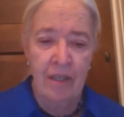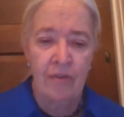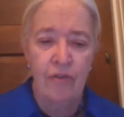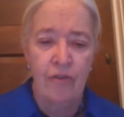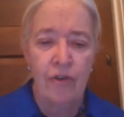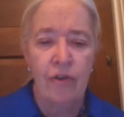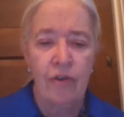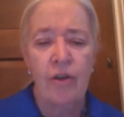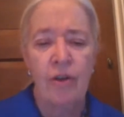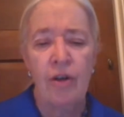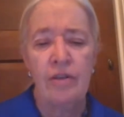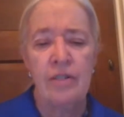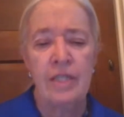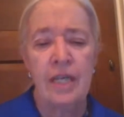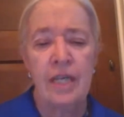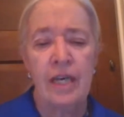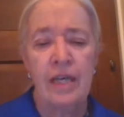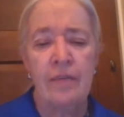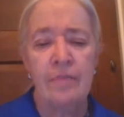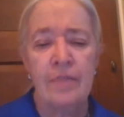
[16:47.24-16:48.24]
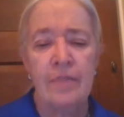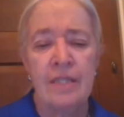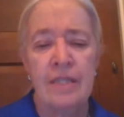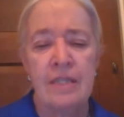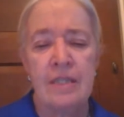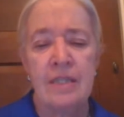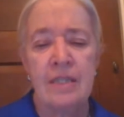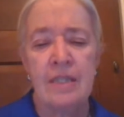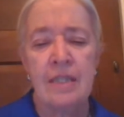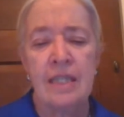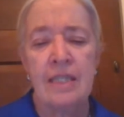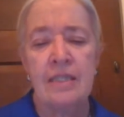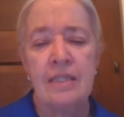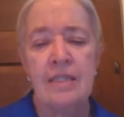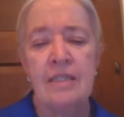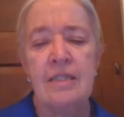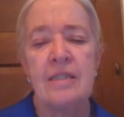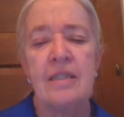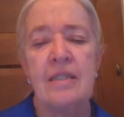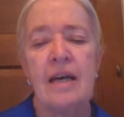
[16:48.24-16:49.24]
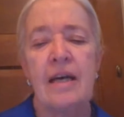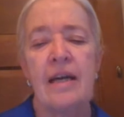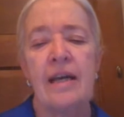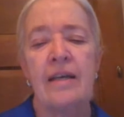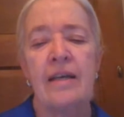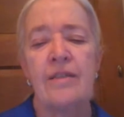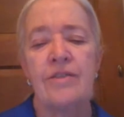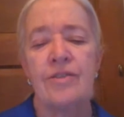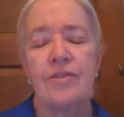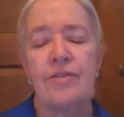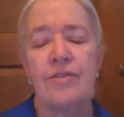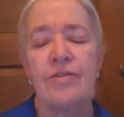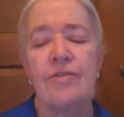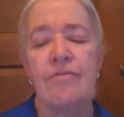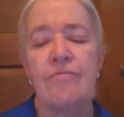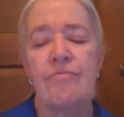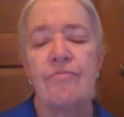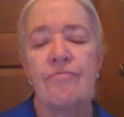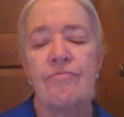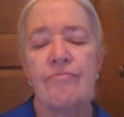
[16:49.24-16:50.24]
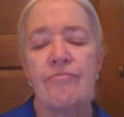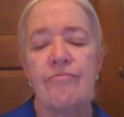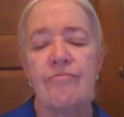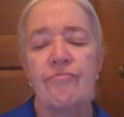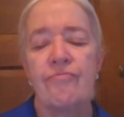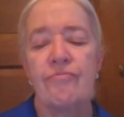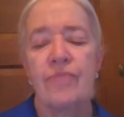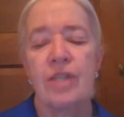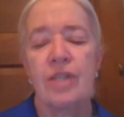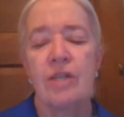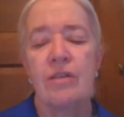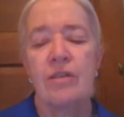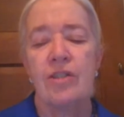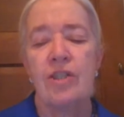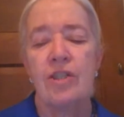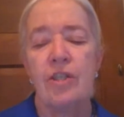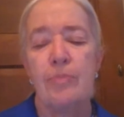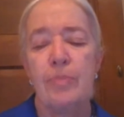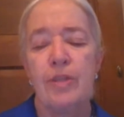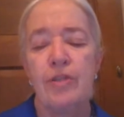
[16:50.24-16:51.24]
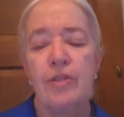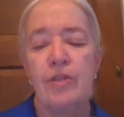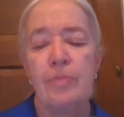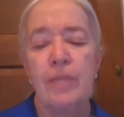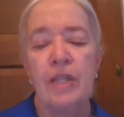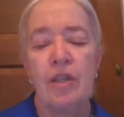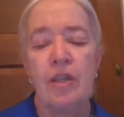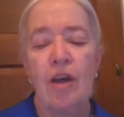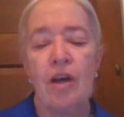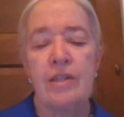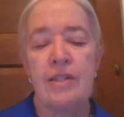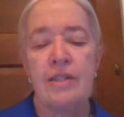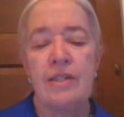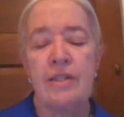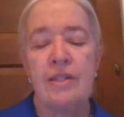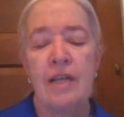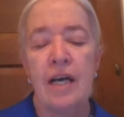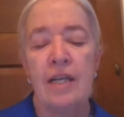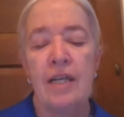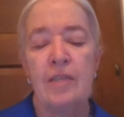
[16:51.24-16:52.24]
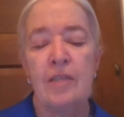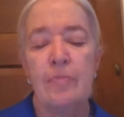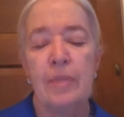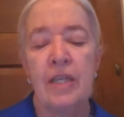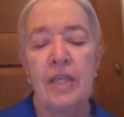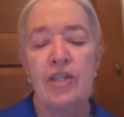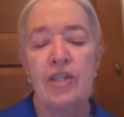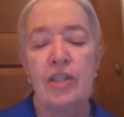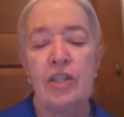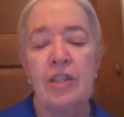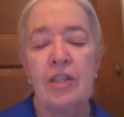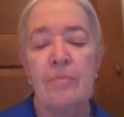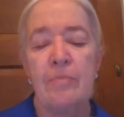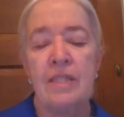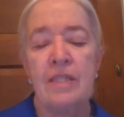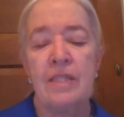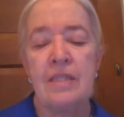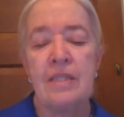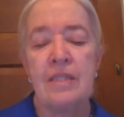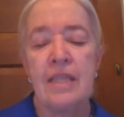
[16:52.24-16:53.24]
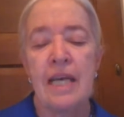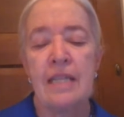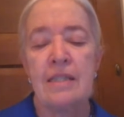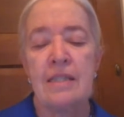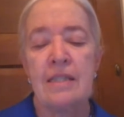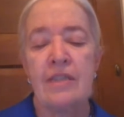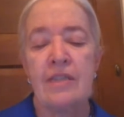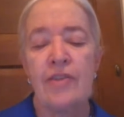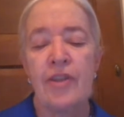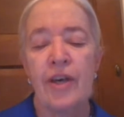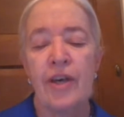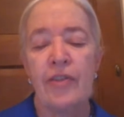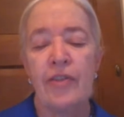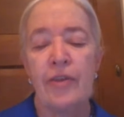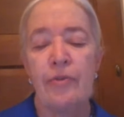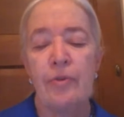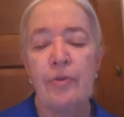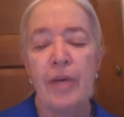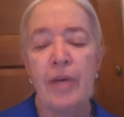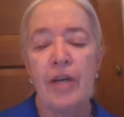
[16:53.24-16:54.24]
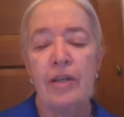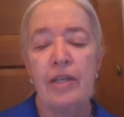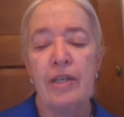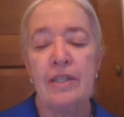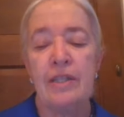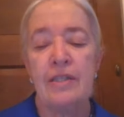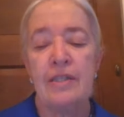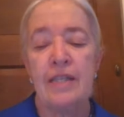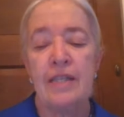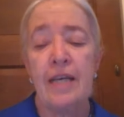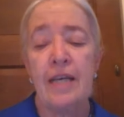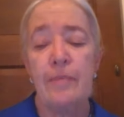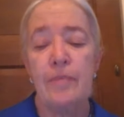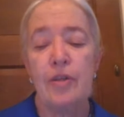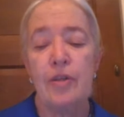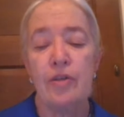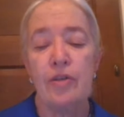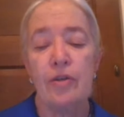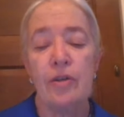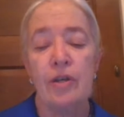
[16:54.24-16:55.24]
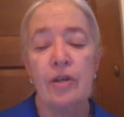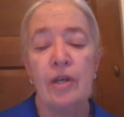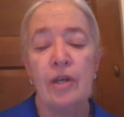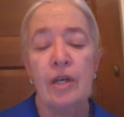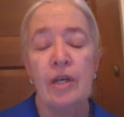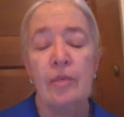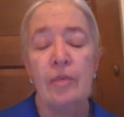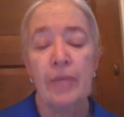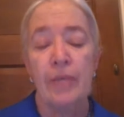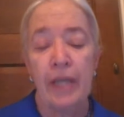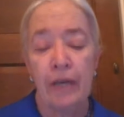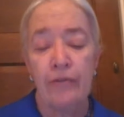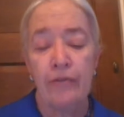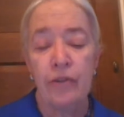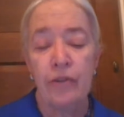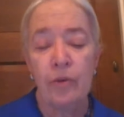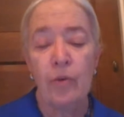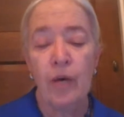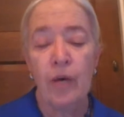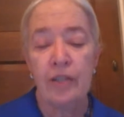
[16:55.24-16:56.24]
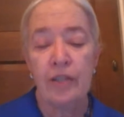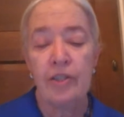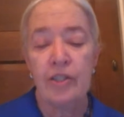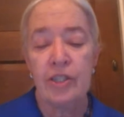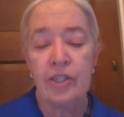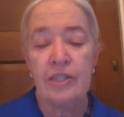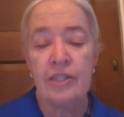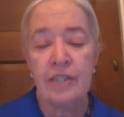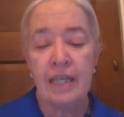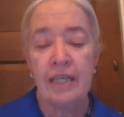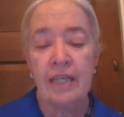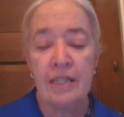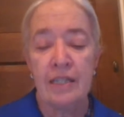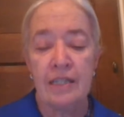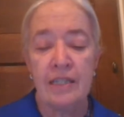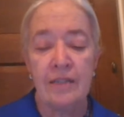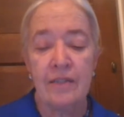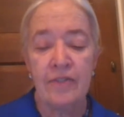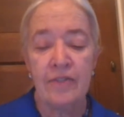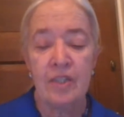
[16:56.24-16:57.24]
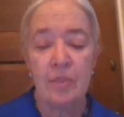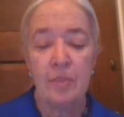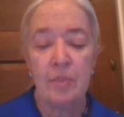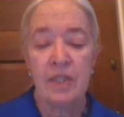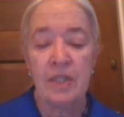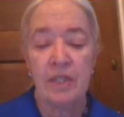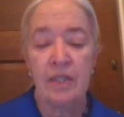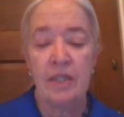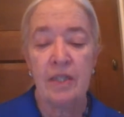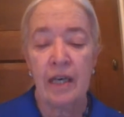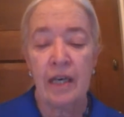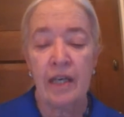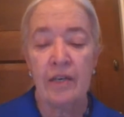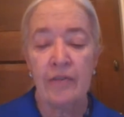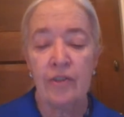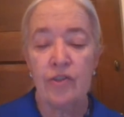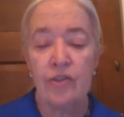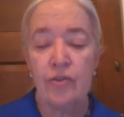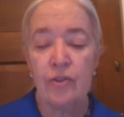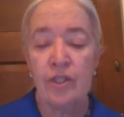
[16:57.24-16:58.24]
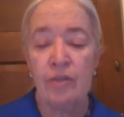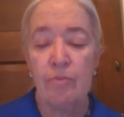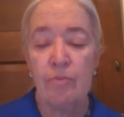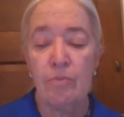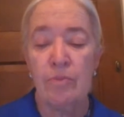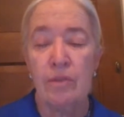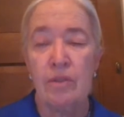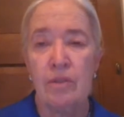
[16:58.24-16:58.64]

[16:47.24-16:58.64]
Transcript: For a long time, Mrs. Slade did not answer. She appeared to be lost in contemplation, and Mrs. Ansley thought the remark had escaped her. But after a while, she said, as if speaking out of a dream,